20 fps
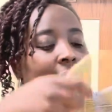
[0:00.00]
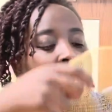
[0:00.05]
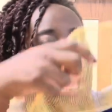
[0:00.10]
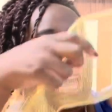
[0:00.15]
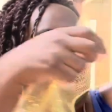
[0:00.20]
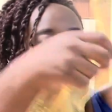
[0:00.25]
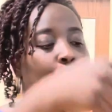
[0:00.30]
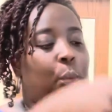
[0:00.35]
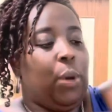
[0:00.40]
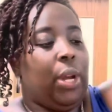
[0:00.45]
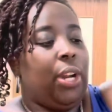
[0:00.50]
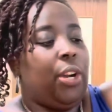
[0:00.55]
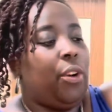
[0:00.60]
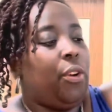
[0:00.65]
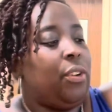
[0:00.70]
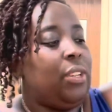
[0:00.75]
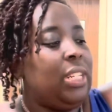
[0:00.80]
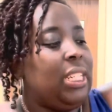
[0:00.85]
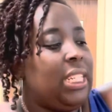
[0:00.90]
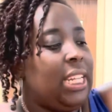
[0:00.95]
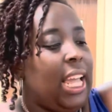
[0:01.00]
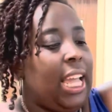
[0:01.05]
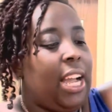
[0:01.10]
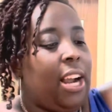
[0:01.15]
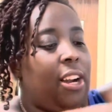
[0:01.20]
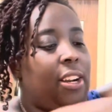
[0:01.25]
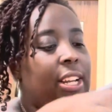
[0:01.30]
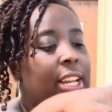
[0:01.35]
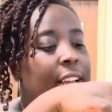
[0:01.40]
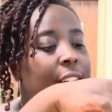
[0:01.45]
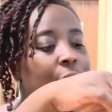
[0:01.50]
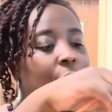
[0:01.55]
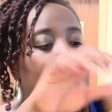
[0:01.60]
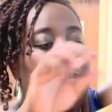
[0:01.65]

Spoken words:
and we are going to take our Deco